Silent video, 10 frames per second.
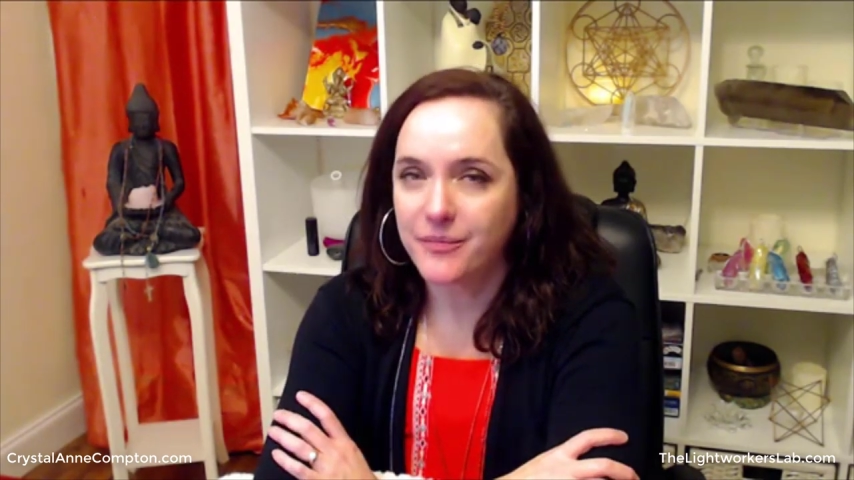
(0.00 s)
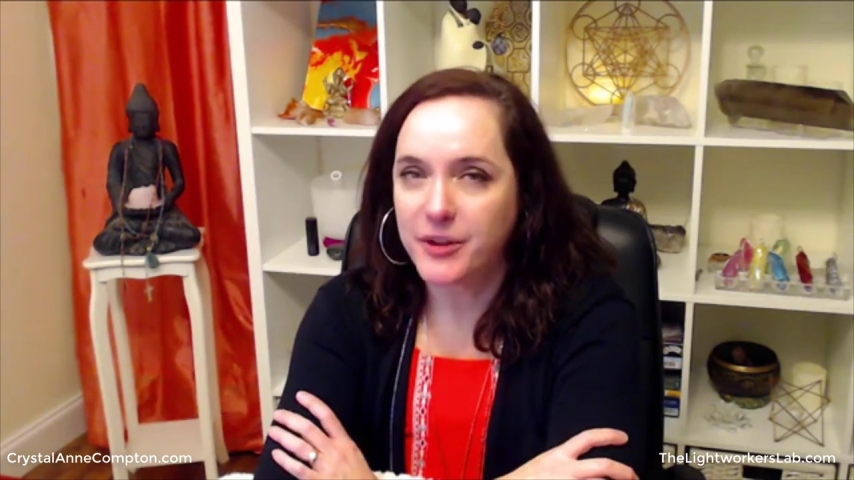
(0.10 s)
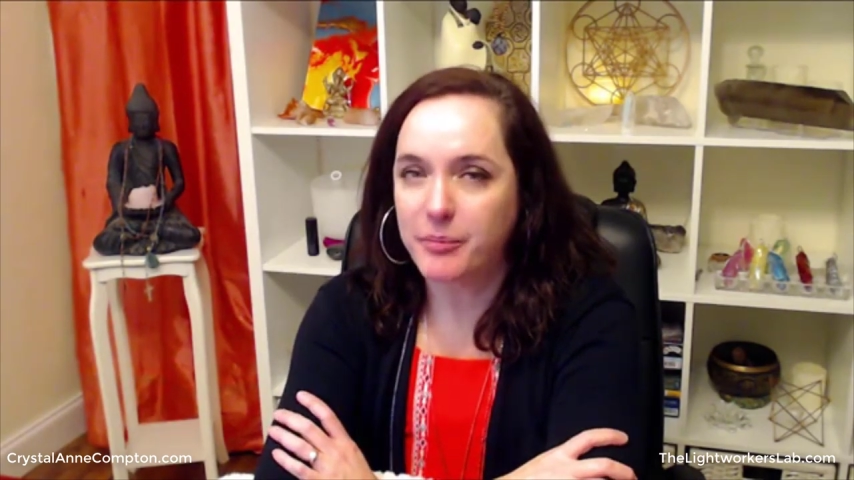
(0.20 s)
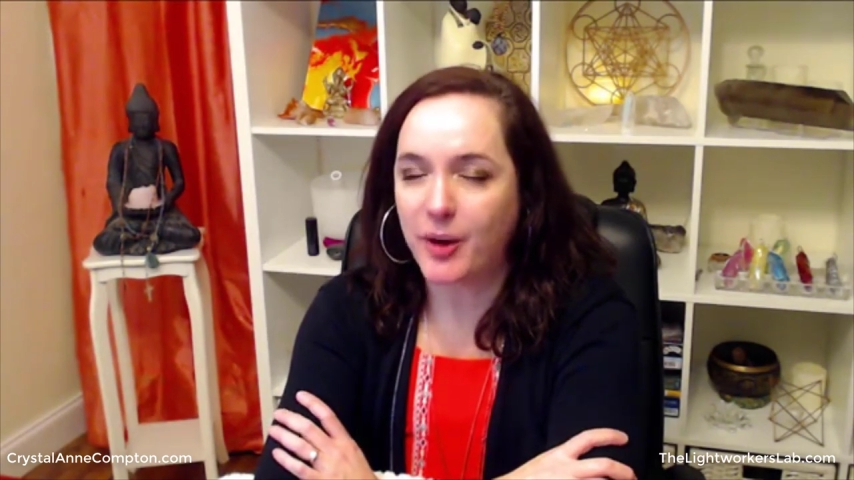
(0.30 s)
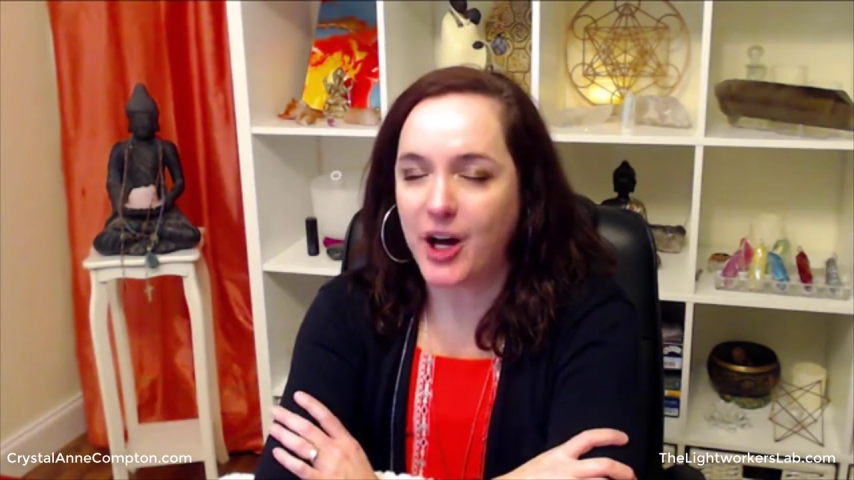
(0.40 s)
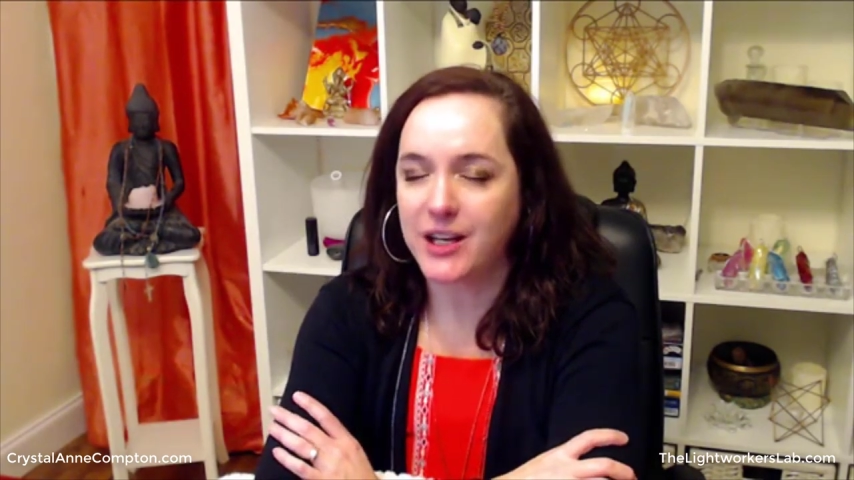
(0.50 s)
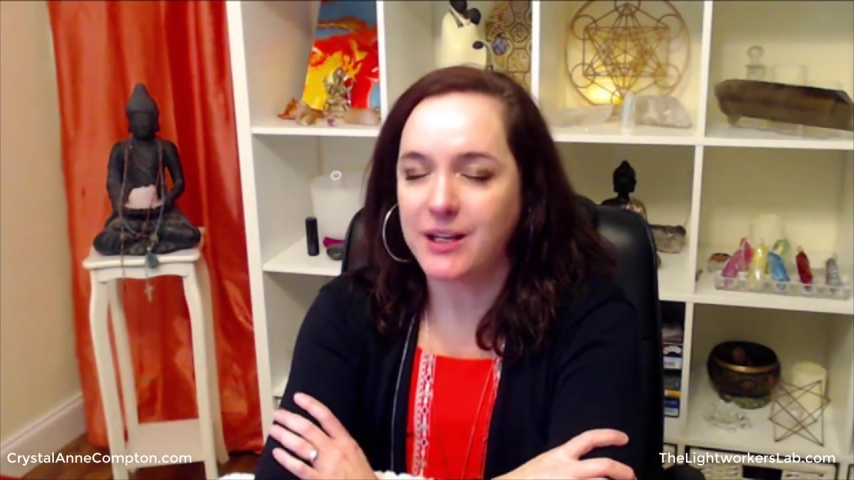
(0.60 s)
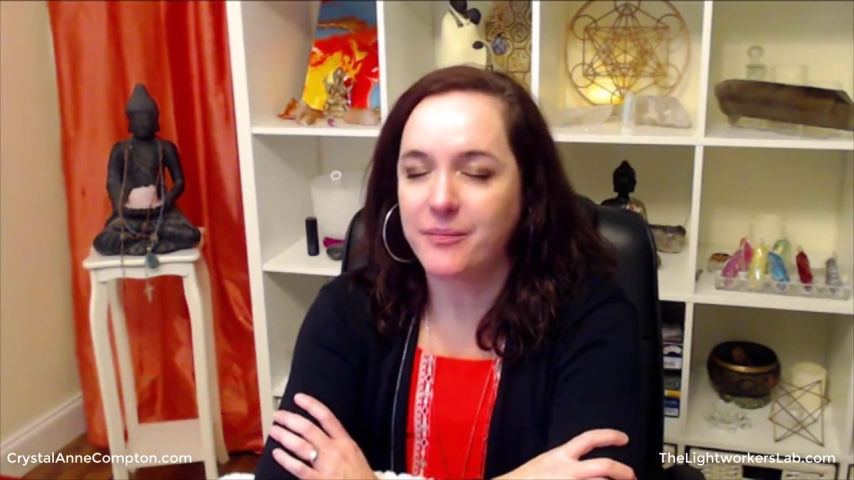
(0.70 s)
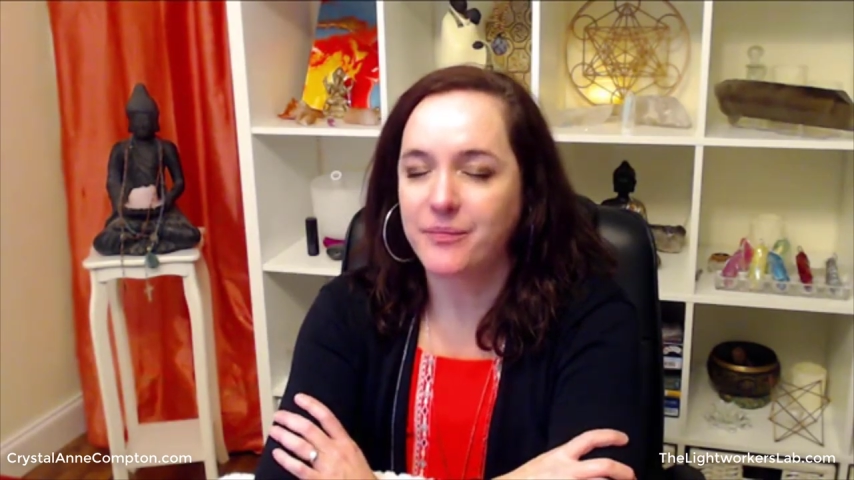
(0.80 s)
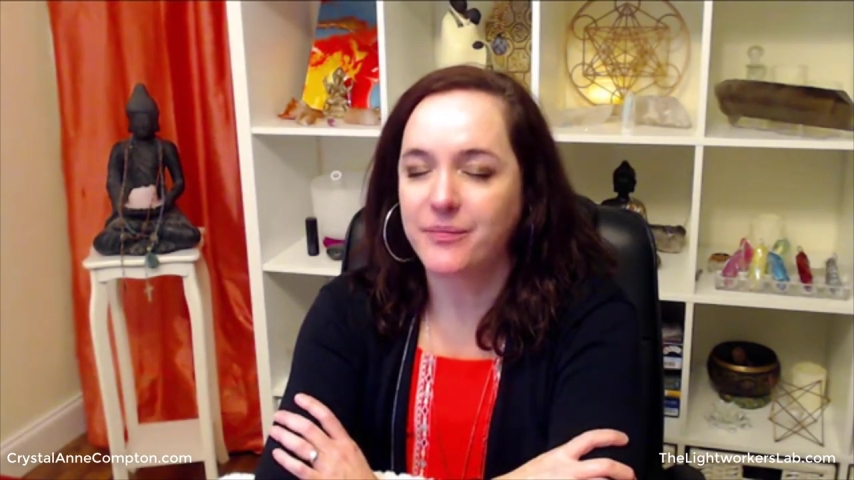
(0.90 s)
the
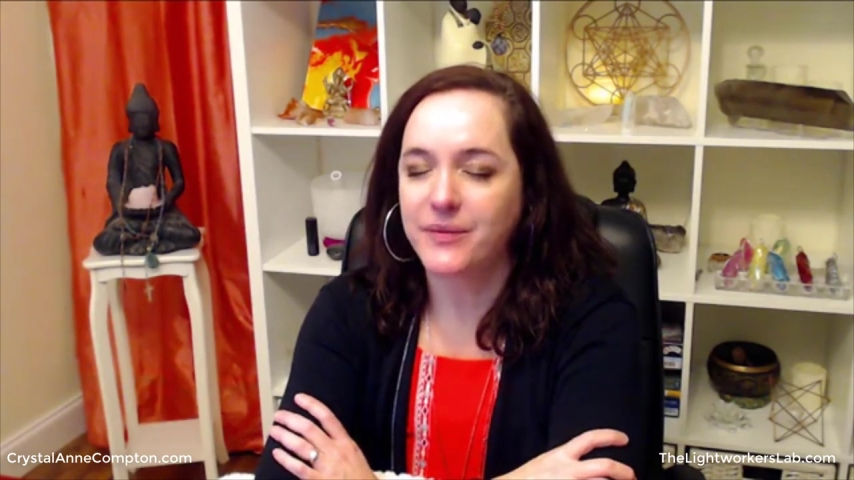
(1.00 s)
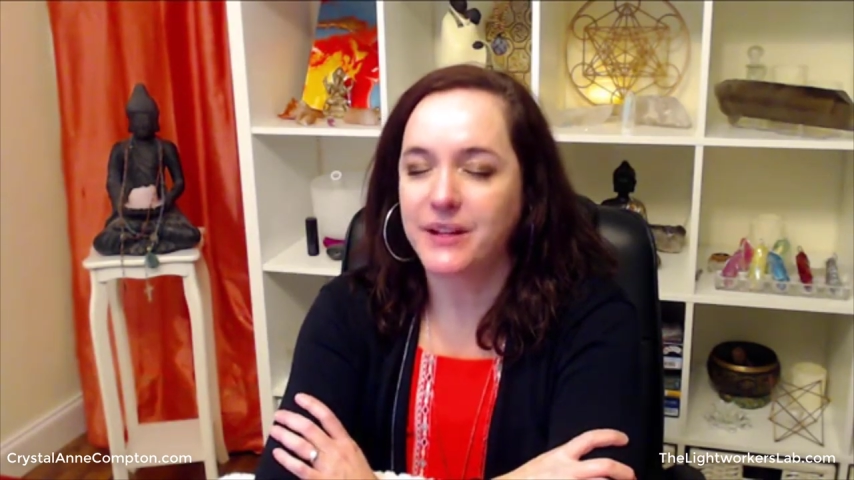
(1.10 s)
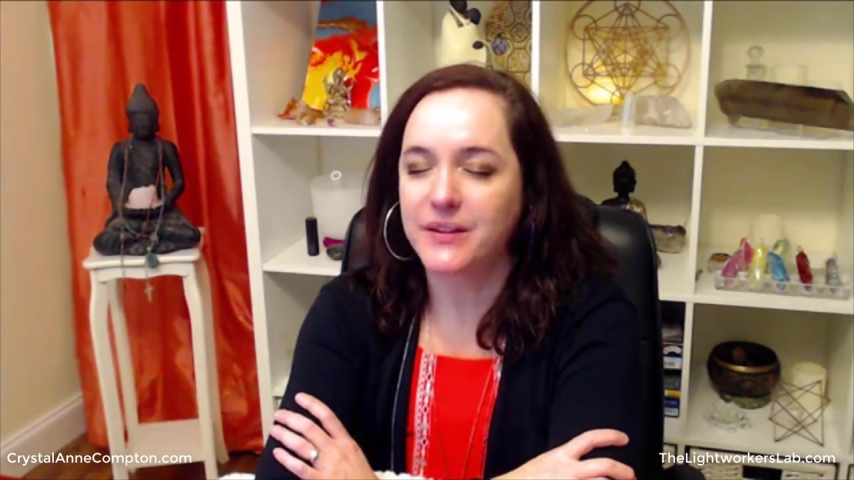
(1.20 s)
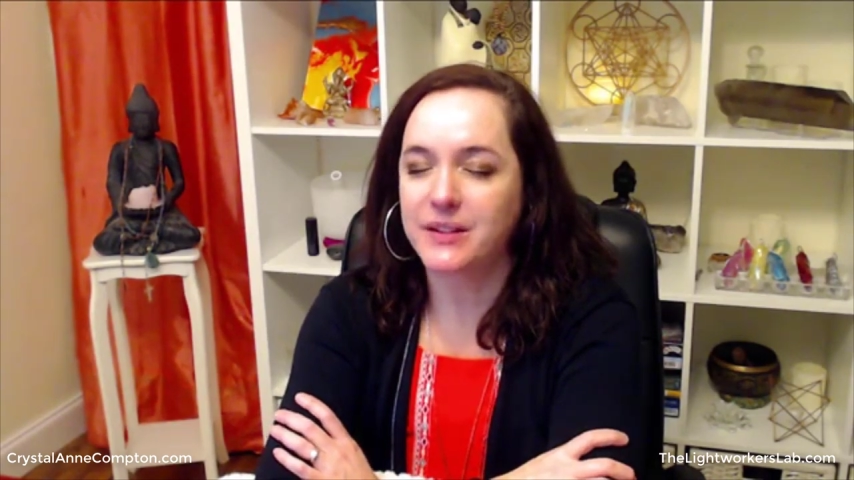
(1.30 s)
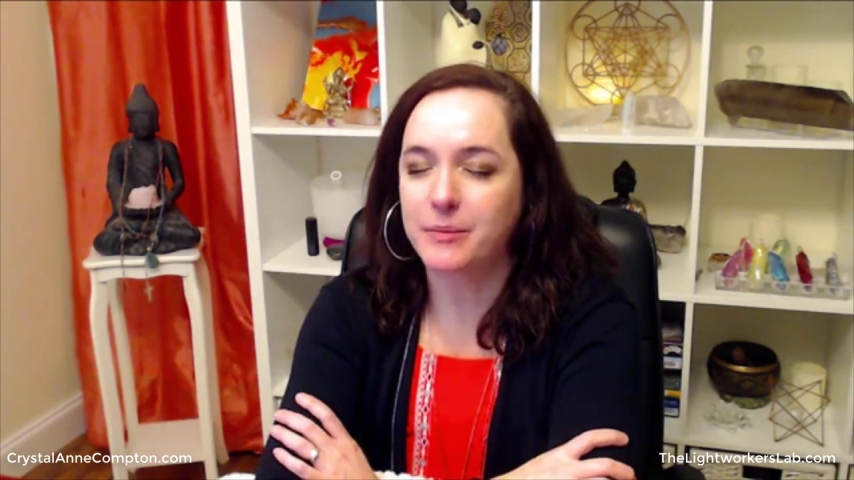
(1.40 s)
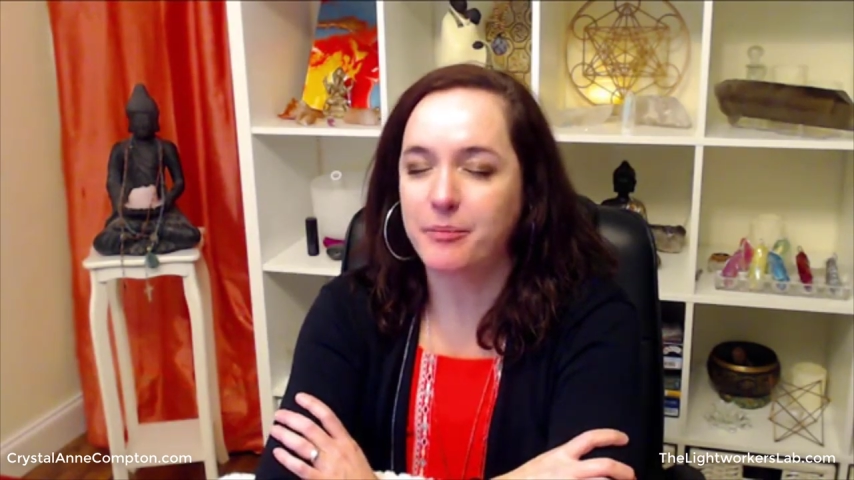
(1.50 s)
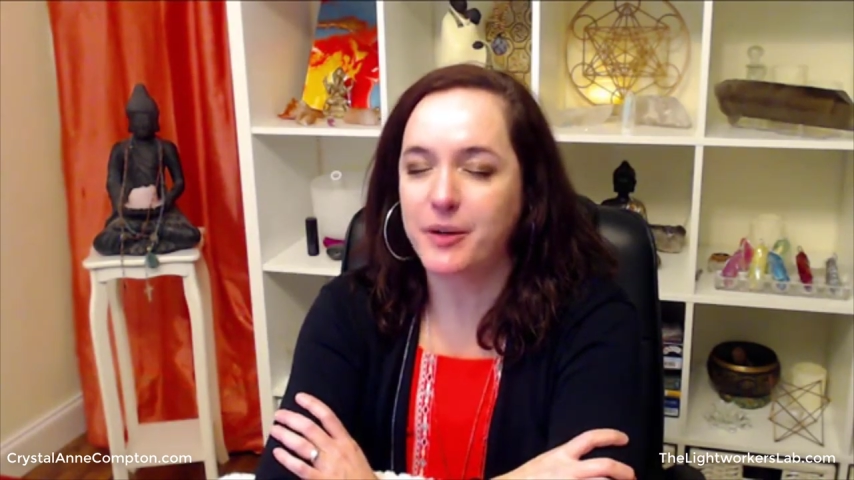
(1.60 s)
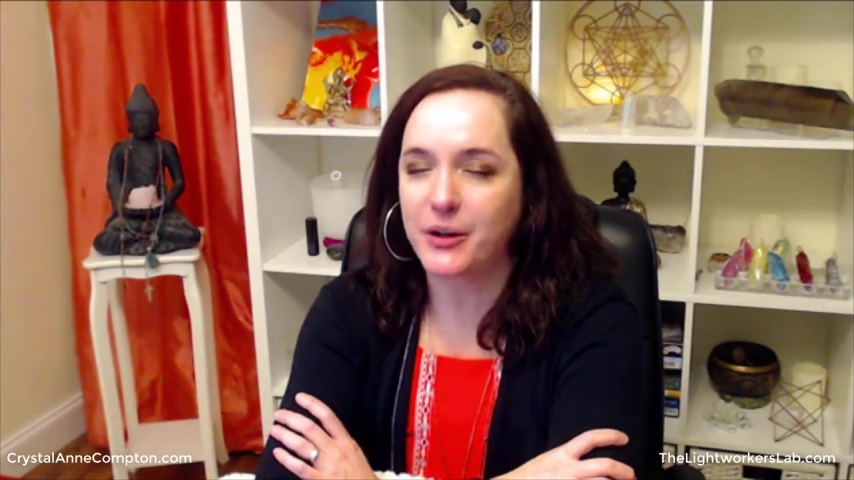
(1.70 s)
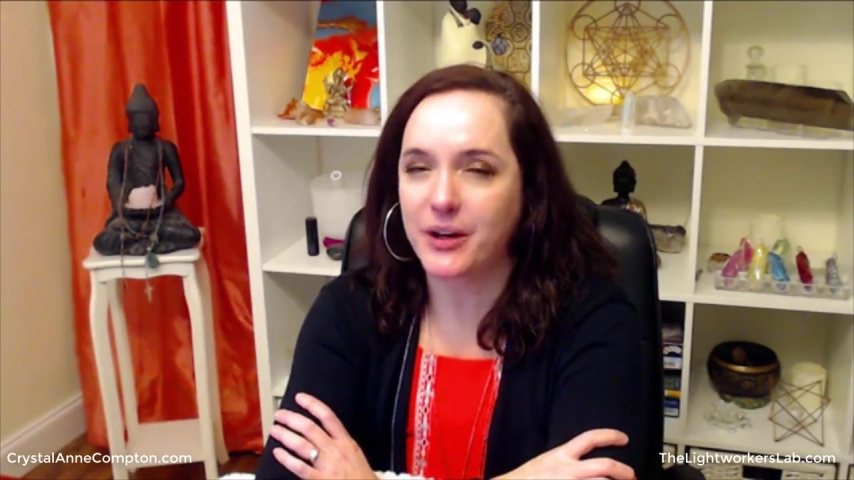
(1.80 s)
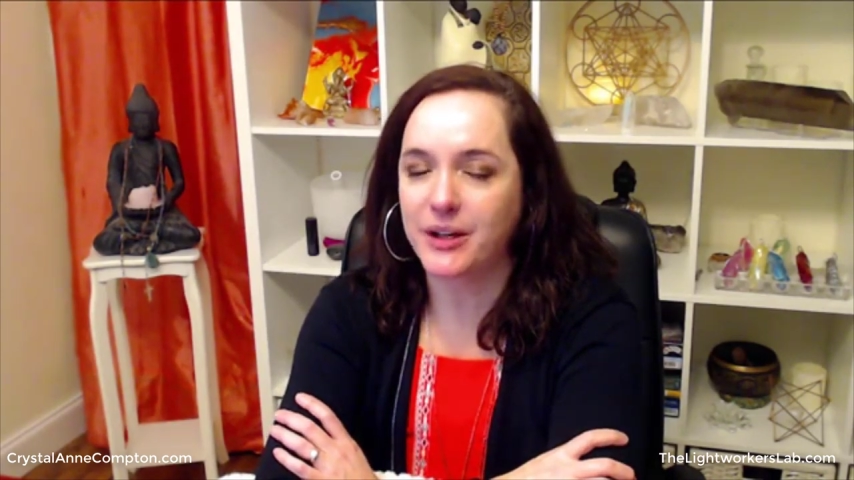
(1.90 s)
body, and the
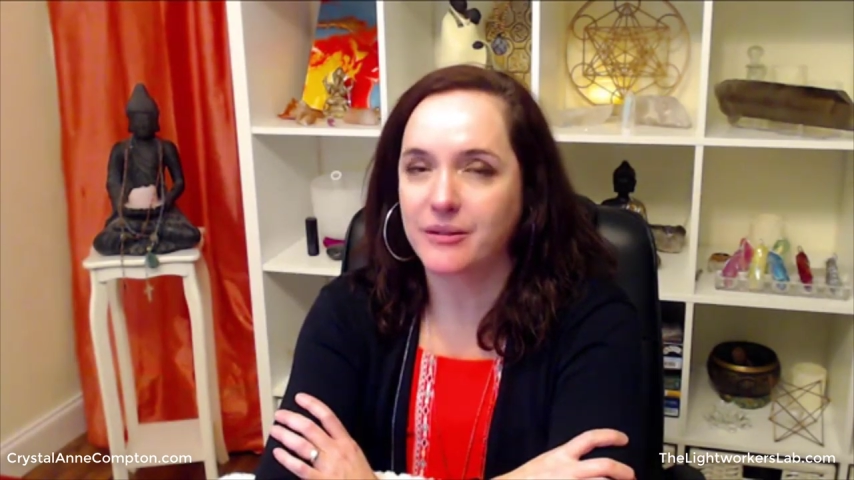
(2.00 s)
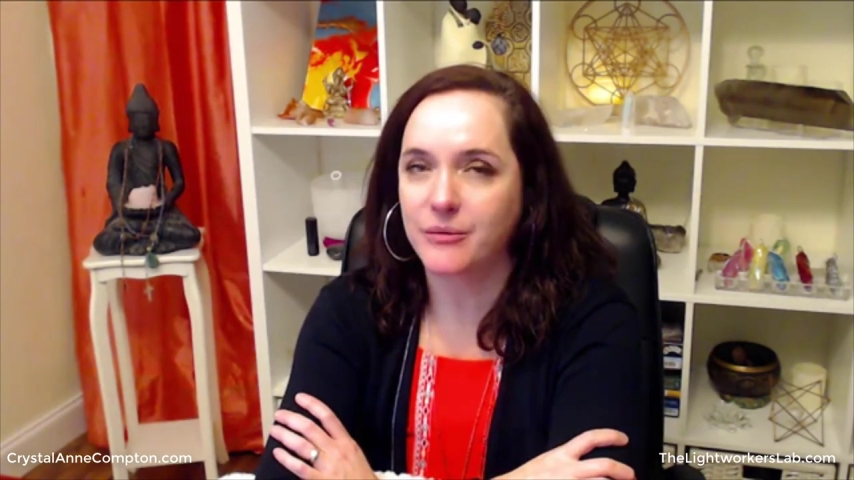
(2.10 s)
spirit.